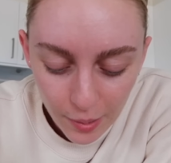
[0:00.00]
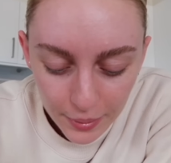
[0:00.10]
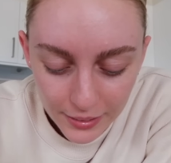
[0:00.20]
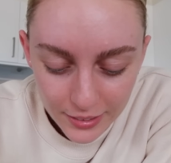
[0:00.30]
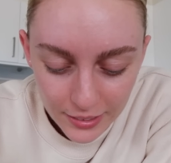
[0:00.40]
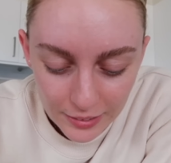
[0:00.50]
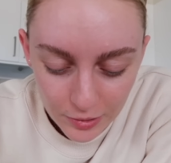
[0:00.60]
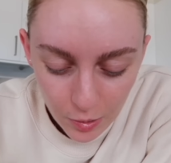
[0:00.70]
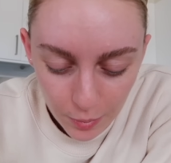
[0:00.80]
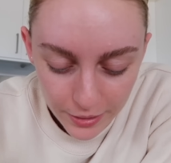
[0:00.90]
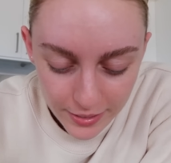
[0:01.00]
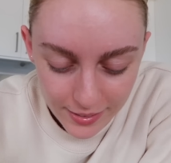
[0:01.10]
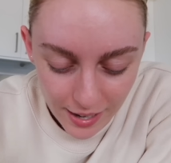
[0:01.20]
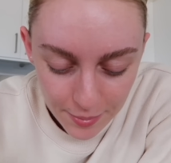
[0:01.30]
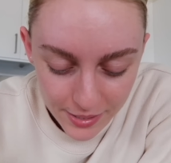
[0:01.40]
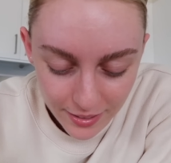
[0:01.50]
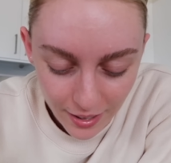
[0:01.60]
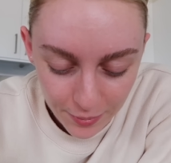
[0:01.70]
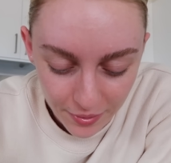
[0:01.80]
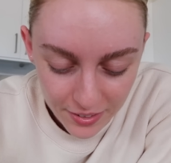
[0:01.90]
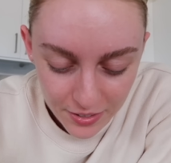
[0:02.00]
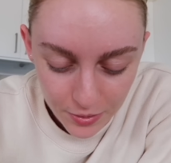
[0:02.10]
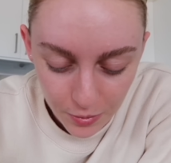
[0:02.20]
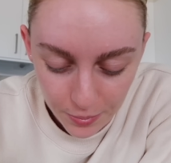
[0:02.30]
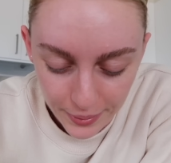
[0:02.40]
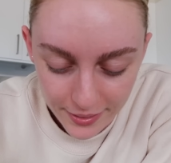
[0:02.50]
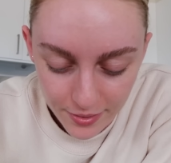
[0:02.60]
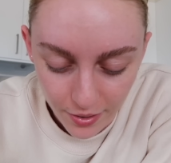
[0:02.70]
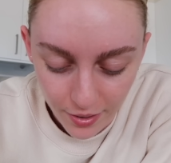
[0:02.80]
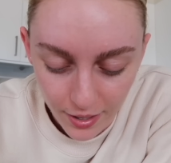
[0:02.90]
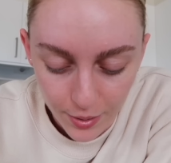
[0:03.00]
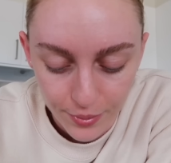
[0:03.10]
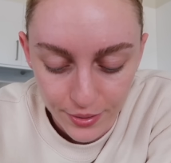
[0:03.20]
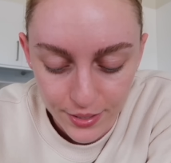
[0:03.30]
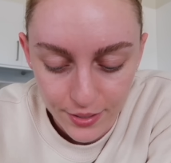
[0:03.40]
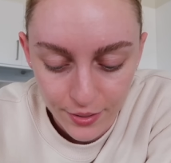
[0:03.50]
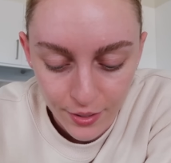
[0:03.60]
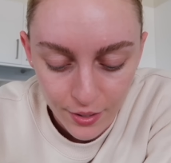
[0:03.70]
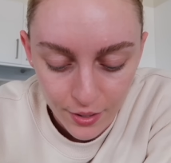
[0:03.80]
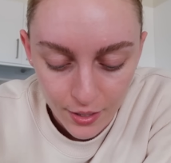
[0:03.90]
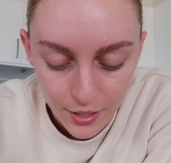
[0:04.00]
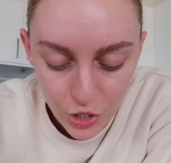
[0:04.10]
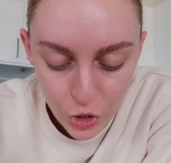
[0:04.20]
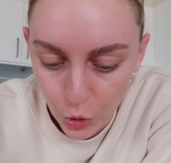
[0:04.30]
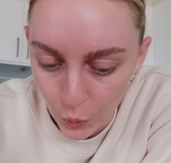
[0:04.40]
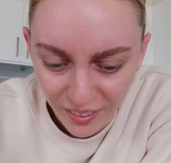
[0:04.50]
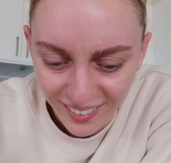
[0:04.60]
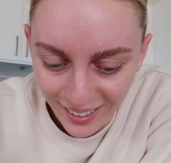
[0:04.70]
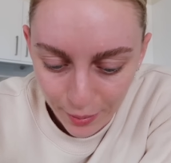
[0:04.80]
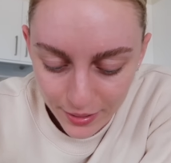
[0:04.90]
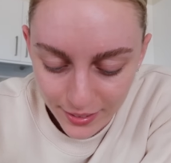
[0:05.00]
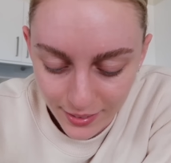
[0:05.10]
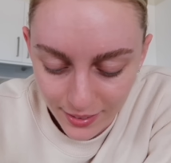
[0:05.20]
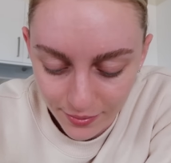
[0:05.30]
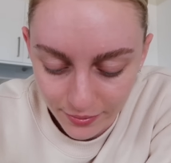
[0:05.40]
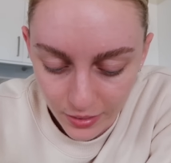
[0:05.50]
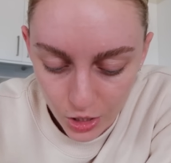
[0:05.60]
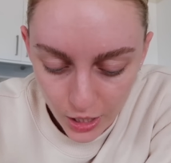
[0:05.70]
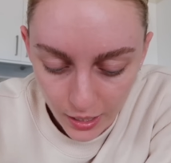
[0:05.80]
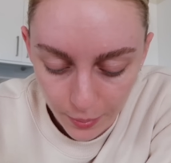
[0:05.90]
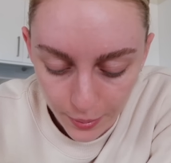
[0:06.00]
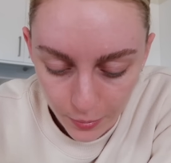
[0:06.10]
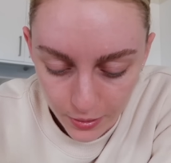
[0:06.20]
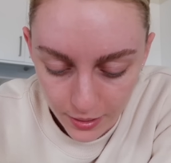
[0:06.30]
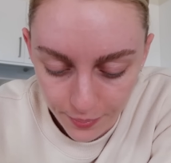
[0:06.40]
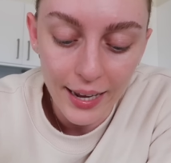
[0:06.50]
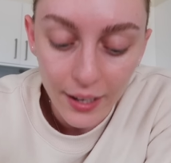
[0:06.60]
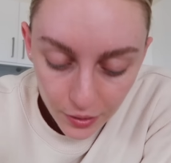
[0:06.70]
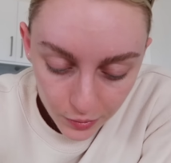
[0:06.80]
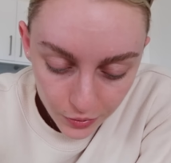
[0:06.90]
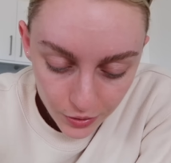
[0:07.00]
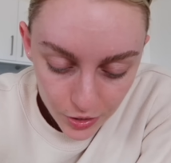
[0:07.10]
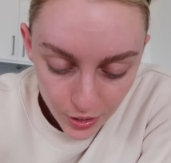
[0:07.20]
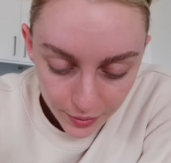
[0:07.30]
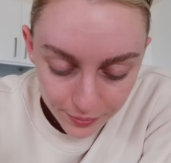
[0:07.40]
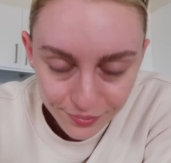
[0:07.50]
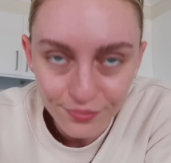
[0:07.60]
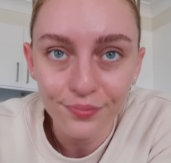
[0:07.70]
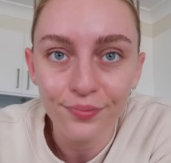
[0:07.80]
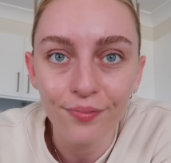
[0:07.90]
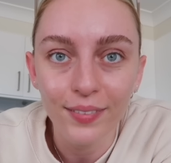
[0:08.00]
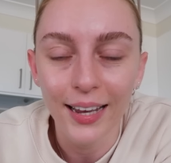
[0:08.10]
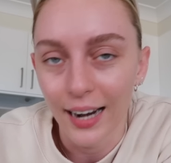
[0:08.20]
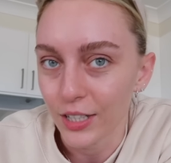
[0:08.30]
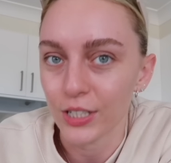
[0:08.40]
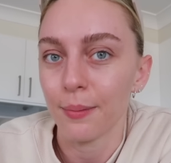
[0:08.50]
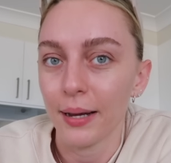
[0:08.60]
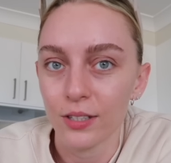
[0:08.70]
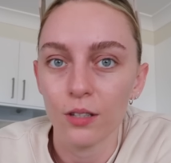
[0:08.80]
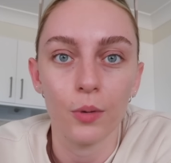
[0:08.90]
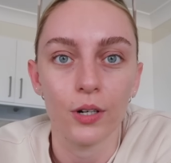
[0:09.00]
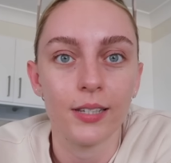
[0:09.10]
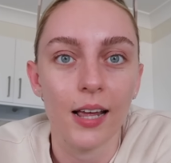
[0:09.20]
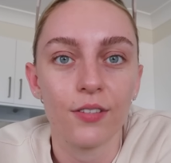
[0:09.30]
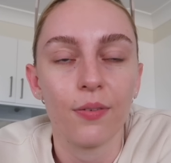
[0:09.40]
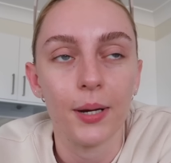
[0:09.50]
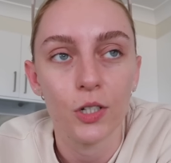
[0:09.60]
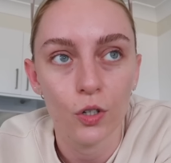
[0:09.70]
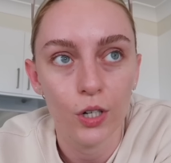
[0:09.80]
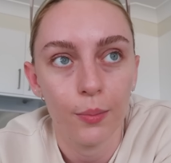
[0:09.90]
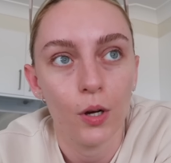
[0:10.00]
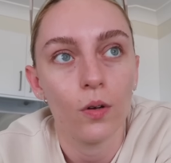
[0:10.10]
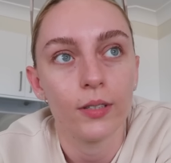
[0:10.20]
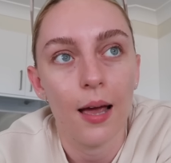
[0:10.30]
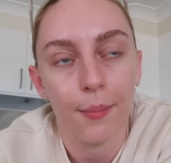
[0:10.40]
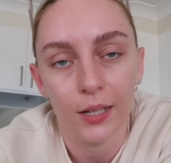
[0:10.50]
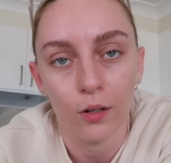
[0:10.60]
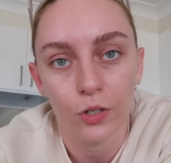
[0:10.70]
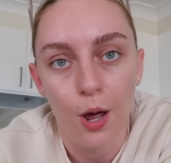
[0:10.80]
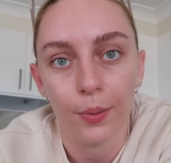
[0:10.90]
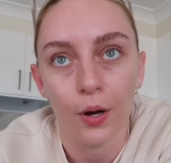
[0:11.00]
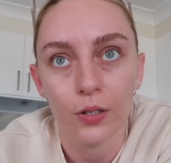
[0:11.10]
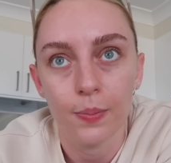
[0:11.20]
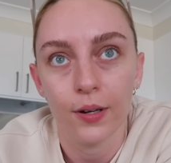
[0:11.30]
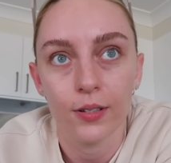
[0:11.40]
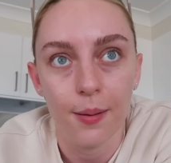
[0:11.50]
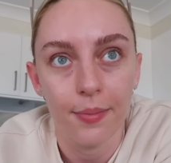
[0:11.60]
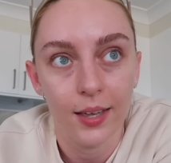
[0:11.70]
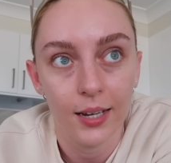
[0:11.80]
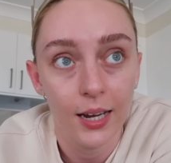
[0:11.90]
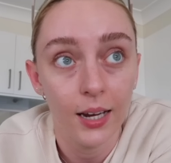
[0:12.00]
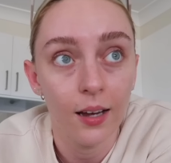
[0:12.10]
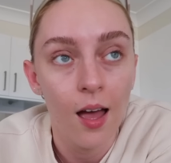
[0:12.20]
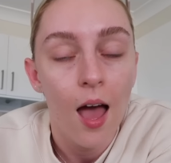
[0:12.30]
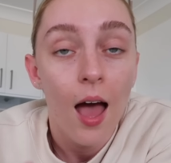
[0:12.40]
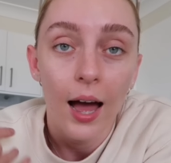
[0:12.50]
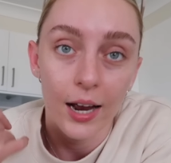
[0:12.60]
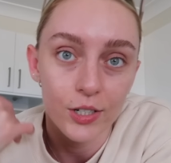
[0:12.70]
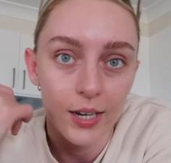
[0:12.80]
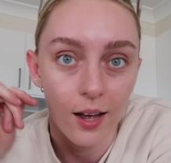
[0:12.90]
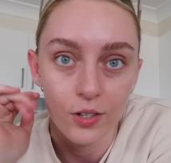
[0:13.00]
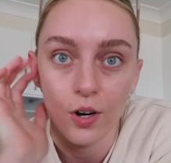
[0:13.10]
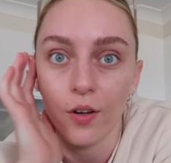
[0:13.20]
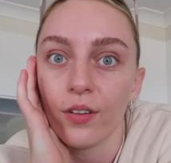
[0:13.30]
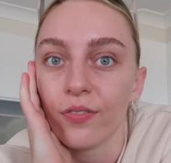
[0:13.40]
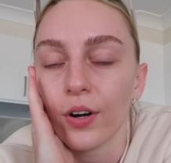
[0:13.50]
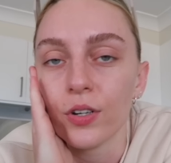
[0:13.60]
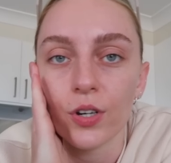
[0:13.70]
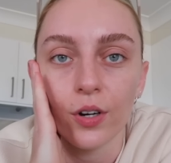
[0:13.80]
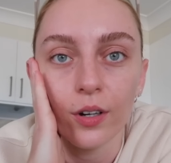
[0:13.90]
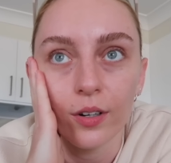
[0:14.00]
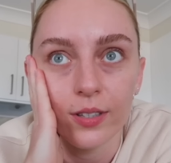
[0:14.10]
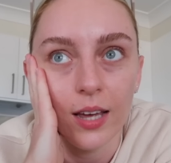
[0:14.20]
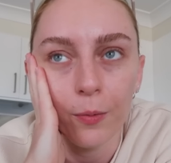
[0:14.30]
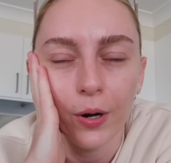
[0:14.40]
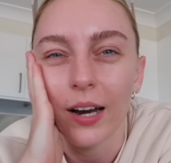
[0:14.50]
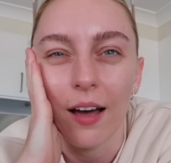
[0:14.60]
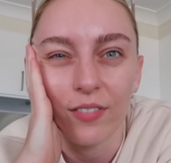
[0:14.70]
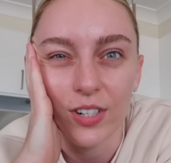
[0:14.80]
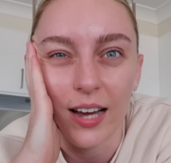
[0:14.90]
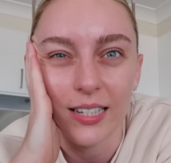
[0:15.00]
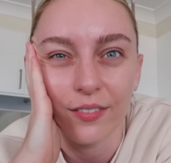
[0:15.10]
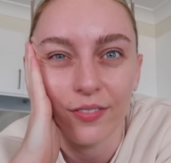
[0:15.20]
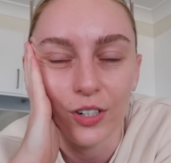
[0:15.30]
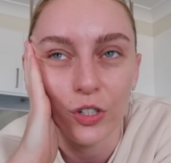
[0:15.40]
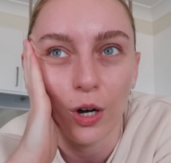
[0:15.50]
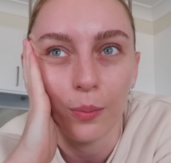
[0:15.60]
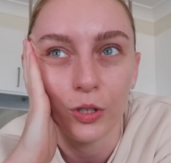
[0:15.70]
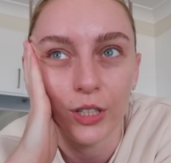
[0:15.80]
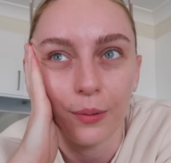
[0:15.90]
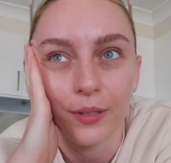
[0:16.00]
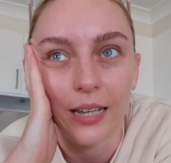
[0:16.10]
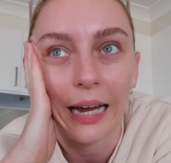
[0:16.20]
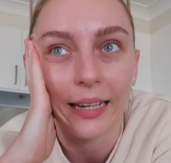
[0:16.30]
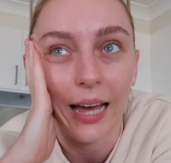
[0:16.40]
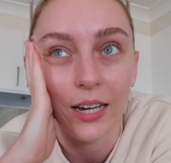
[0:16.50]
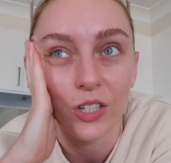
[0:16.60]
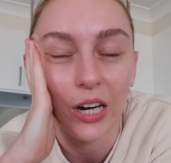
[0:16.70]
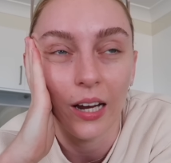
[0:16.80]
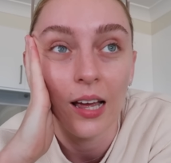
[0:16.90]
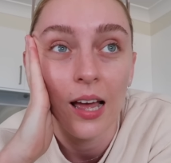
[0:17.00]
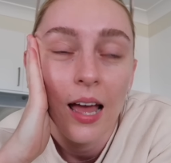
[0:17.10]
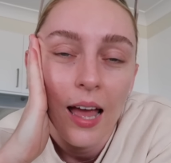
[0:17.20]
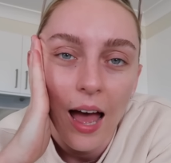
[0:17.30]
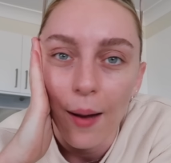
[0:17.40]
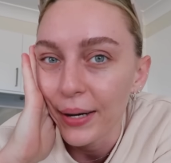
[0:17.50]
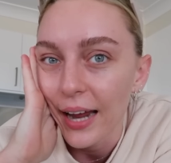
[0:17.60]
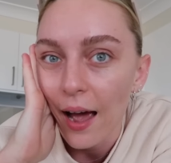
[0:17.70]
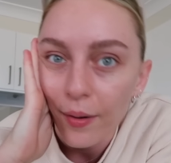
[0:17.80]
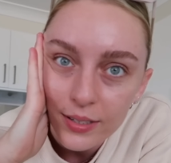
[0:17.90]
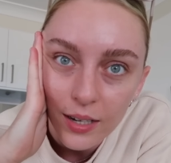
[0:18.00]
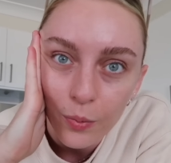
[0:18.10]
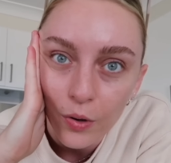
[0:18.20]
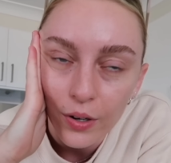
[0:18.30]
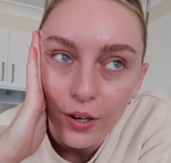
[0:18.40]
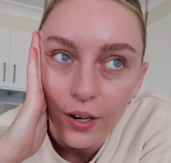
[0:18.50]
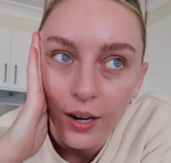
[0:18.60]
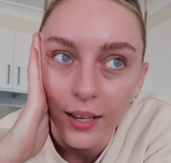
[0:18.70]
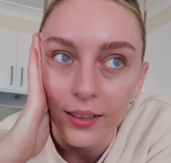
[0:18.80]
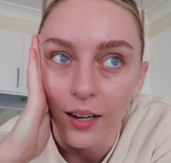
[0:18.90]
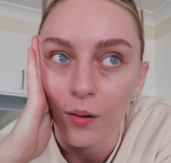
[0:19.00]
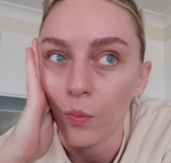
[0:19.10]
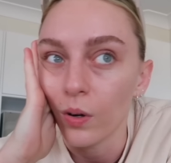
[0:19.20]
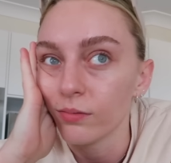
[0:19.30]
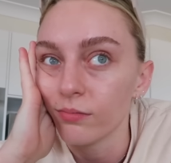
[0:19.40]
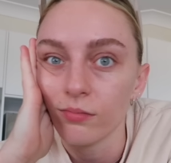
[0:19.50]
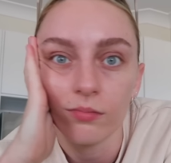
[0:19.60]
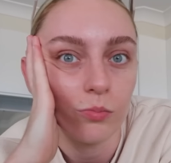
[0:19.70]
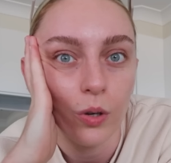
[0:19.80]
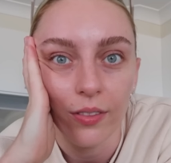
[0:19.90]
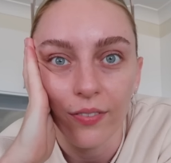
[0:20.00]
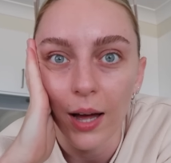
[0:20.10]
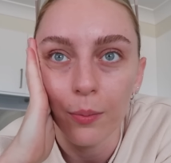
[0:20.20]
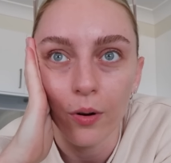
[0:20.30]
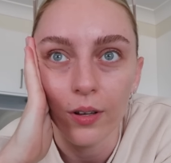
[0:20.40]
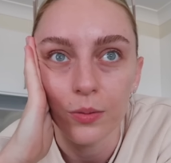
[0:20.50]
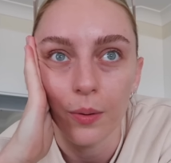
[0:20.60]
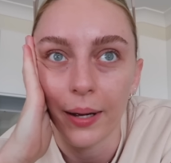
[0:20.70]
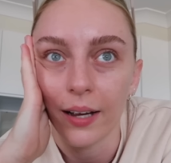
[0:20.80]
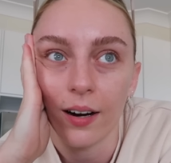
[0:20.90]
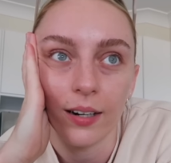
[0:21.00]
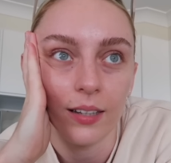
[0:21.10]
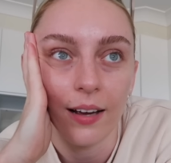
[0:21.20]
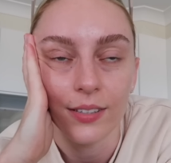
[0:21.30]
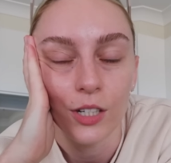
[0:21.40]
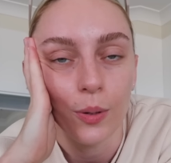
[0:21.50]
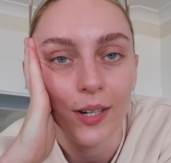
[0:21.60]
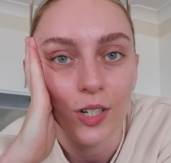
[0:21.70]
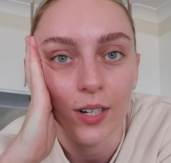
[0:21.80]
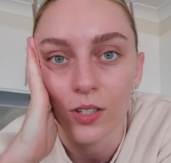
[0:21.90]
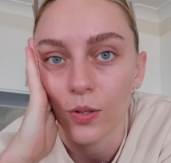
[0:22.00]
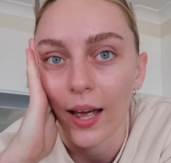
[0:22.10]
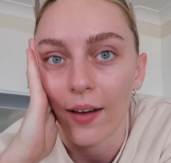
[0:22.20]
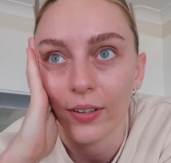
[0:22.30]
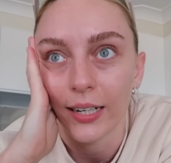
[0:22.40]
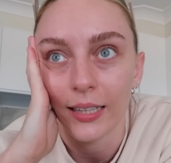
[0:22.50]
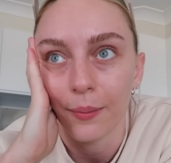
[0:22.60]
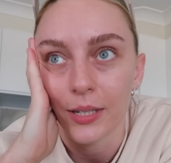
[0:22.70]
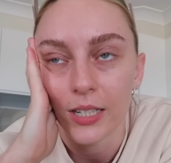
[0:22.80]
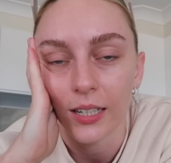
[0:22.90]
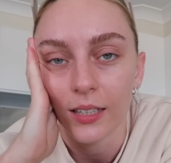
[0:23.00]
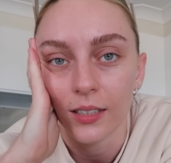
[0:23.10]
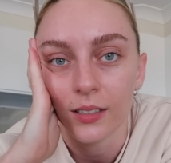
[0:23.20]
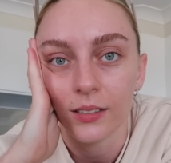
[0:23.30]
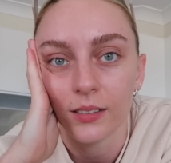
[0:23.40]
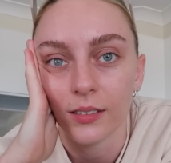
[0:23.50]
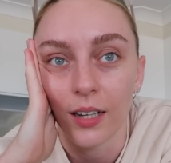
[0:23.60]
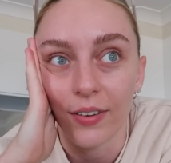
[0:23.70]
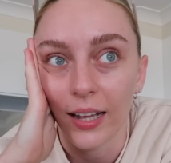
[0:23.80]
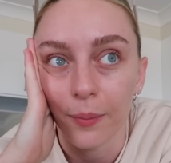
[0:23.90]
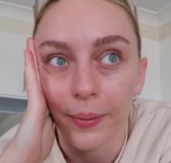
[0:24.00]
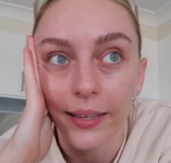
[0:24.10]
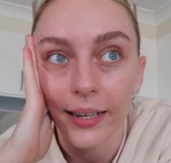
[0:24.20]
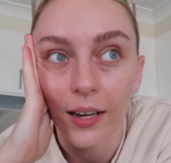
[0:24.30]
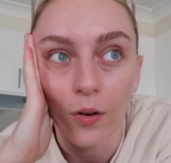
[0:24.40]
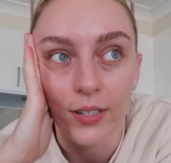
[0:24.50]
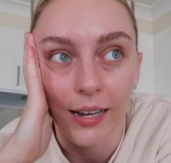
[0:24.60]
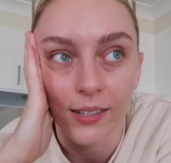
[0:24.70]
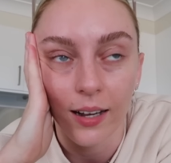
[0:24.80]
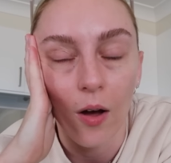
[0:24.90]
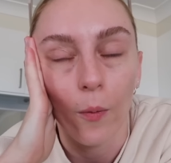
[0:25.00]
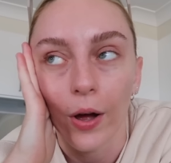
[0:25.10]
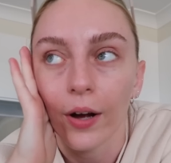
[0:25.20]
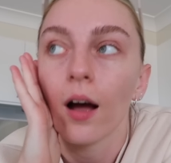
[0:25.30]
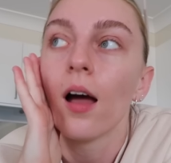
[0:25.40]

number literally looked almost the same as the other one that just called me so I was sure that that was the chick but it wasn't in conclusion it actually makes the most sense for my short-term goals and my long-term goals because I'm thinking, I actually asked her on the phone too because they weren't advertising for a job. She was like gauging how many hours I wanted and like what what the vibe was, what my current life situation is, do I have any limited availability or days I can't work.